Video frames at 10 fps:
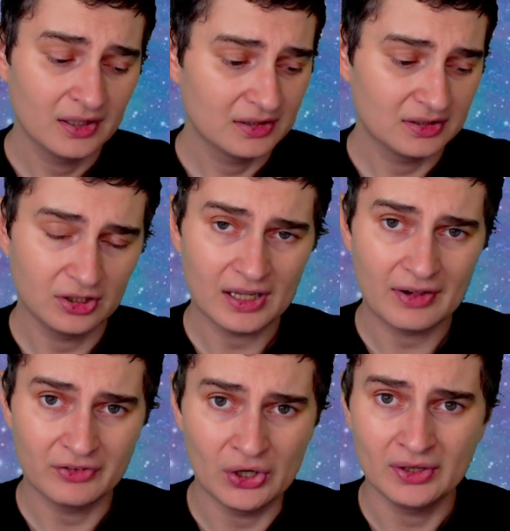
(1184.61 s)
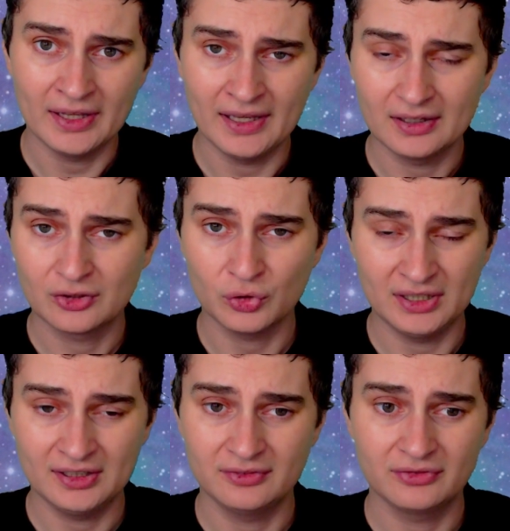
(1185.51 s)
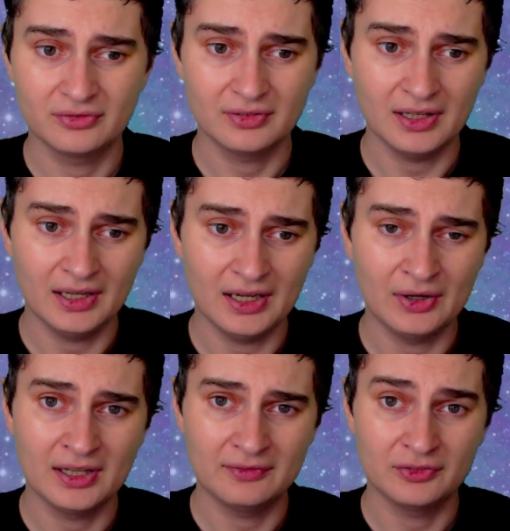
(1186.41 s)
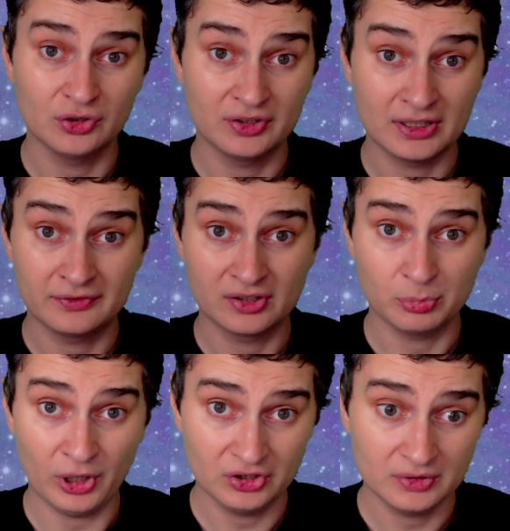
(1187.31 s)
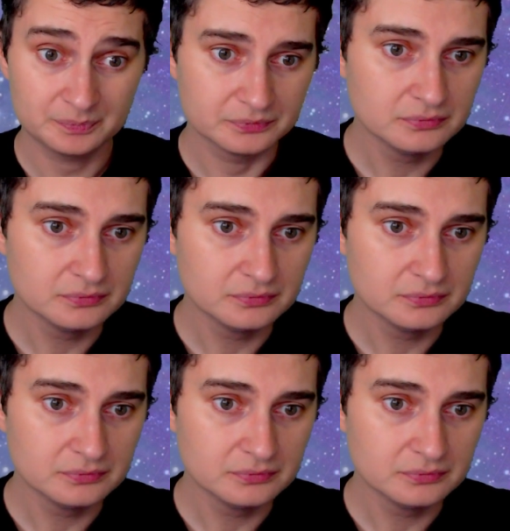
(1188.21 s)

you need to have an outlet, creative outlet for your self-expression.